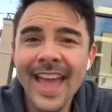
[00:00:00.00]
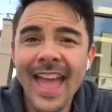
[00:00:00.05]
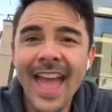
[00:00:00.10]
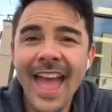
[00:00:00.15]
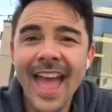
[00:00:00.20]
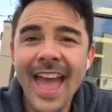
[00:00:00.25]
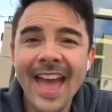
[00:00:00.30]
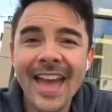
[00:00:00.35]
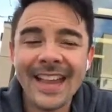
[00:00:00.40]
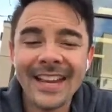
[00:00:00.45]

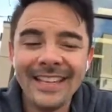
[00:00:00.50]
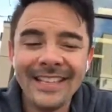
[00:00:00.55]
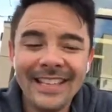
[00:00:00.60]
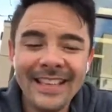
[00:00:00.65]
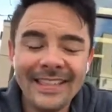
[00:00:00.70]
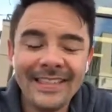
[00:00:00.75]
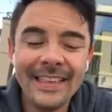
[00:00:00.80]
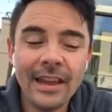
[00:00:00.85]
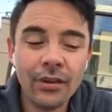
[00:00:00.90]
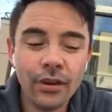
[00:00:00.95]
and
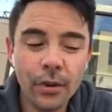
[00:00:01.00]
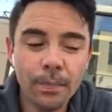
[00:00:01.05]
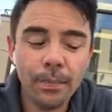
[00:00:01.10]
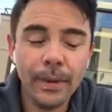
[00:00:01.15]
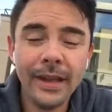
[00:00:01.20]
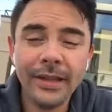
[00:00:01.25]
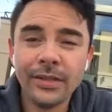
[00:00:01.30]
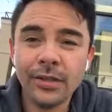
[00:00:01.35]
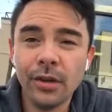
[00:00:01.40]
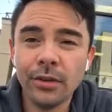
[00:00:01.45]
they're your
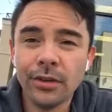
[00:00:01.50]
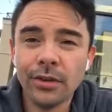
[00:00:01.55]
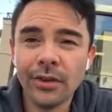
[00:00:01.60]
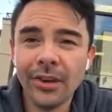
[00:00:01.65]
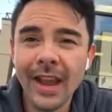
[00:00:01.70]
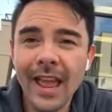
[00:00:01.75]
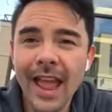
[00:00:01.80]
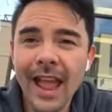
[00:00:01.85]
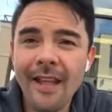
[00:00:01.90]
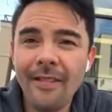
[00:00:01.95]
placeholder,
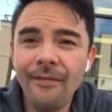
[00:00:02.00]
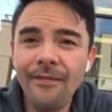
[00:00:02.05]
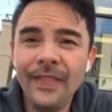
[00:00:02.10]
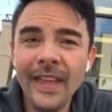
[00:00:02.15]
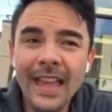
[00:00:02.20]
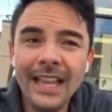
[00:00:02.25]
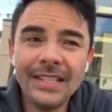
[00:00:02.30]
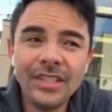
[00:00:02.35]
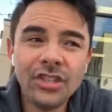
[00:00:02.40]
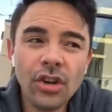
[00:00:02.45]
and
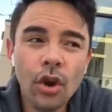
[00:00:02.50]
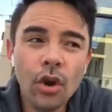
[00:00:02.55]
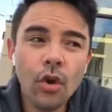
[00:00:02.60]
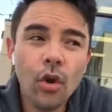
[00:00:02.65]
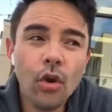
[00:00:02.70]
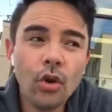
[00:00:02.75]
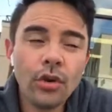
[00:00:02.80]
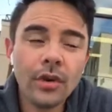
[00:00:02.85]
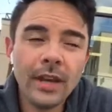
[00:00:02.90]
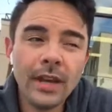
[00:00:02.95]
they start
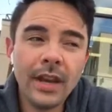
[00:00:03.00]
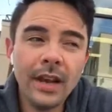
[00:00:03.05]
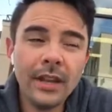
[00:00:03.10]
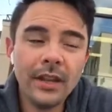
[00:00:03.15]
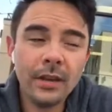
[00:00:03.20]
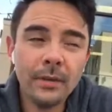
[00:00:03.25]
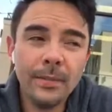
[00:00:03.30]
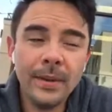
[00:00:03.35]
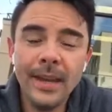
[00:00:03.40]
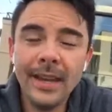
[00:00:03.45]
ordering
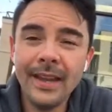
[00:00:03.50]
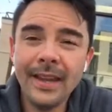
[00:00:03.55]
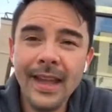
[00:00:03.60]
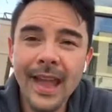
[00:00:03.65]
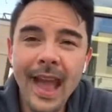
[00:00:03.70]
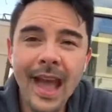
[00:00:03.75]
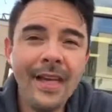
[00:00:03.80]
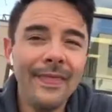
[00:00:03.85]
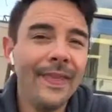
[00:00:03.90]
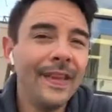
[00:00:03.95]
LRP,
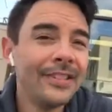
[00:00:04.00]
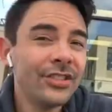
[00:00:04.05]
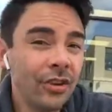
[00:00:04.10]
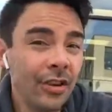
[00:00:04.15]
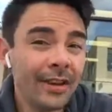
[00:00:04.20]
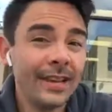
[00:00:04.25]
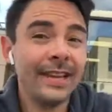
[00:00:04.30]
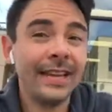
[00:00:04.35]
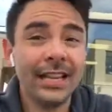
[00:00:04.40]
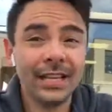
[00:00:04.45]
and they
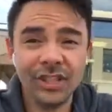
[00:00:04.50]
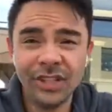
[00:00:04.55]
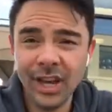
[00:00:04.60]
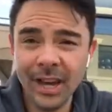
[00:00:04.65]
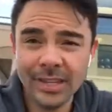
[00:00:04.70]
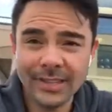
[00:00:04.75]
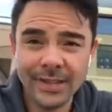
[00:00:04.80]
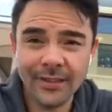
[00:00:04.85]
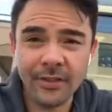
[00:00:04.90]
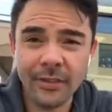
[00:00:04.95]
start getting
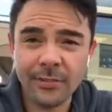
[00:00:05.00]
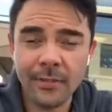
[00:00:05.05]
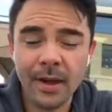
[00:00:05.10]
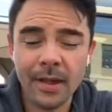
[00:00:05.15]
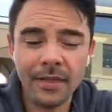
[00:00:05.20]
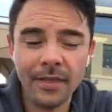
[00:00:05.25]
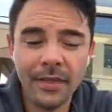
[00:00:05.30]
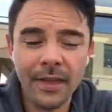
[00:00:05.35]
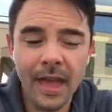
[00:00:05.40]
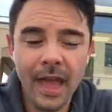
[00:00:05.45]
checks every
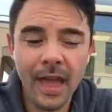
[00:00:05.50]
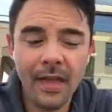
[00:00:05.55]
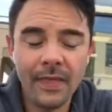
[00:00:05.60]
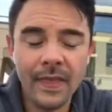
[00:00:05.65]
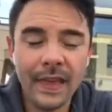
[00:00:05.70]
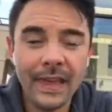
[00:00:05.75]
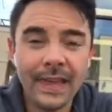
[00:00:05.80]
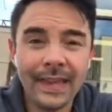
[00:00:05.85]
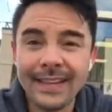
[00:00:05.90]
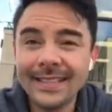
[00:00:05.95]
month, and
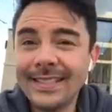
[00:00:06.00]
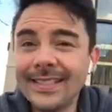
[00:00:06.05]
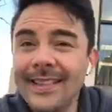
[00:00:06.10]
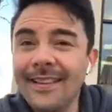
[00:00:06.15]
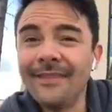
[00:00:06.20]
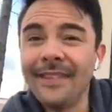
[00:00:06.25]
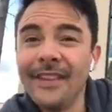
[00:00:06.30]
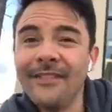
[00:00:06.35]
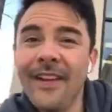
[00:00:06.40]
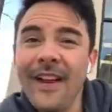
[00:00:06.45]
they get a
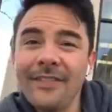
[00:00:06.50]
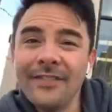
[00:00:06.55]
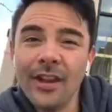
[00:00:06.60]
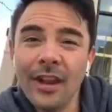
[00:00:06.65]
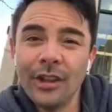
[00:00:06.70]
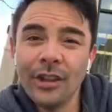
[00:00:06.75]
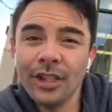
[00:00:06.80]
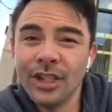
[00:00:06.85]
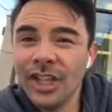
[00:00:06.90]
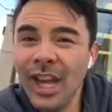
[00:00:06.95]

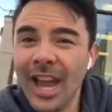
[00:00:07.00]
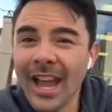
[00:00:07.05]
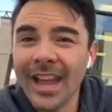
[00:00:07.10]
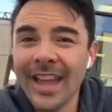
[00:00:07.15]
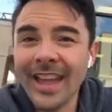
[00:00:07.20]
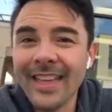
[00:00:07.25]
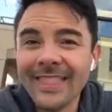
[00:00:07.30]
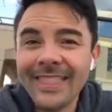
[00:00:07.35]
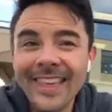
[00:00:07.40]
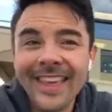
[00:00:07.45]
$75 check,
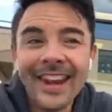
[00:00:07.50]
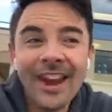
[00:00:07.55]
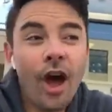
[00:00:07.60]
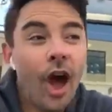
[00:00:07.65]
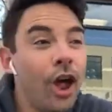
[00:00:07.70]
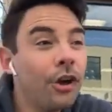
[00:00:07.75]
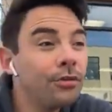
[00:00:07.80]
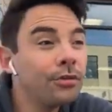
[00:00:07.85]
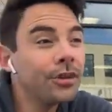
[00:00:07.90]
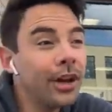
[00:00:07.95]
and then a
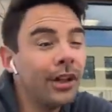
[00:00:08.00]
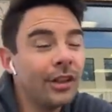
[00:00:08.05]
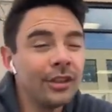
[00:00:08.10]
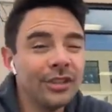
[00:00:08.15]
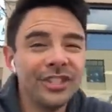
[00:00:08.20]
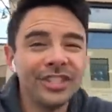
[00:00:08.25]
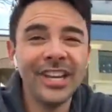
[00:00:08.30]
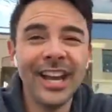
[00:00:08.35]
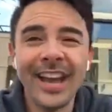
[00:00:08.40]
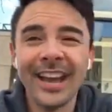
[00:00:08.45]

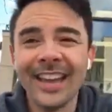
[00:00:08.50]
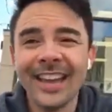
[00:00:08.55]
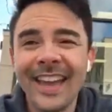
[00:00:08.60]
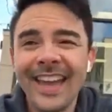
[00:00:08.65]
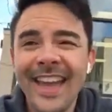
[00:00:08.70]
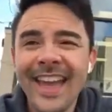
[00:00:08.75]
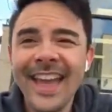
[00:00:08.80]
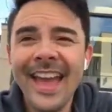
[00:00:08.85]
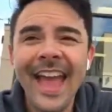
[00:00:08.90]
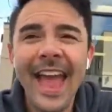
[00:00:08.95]
$100 check,
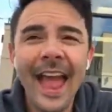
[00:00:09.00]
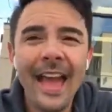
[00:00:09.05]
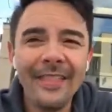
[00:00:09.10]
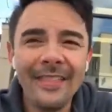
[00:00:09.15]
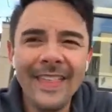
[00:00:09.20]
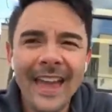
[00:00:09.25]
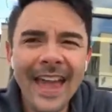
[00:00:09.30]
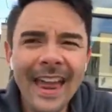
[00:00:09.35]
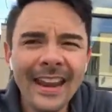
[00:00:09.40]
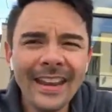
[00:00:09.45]

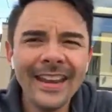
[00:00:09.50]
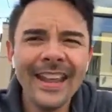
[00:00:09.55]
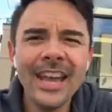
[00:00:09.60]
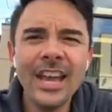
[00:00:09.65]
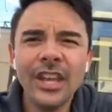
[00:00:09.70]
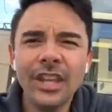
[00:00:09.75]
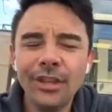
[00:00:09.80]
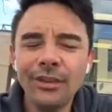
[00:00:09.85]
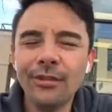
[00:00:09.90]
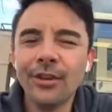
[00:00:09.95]
And then
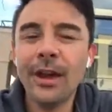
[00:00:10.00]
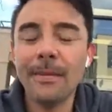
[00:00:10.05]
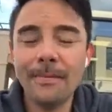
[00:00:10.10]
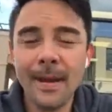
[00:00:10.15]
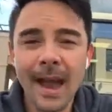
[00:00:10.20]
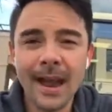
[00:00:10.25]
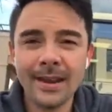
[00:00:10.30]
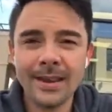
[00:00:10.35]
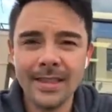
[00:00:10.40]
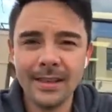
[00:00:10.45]
you come
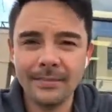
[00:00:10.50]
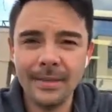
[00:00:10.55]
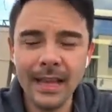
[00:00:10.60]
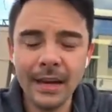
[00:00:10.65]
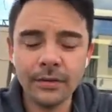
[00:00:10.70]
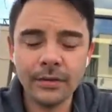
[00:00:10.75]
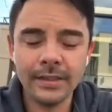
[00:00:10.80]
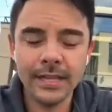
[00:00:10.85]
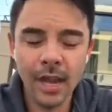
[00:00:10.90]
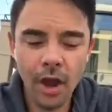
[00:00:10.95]
back to them
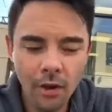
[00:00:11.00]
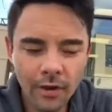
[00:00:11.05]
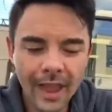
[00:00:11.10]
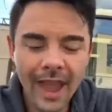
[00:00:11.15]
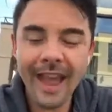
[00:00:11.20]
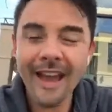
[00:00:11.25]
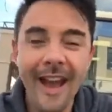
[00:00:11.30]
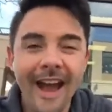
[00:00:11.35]
later and say, okay,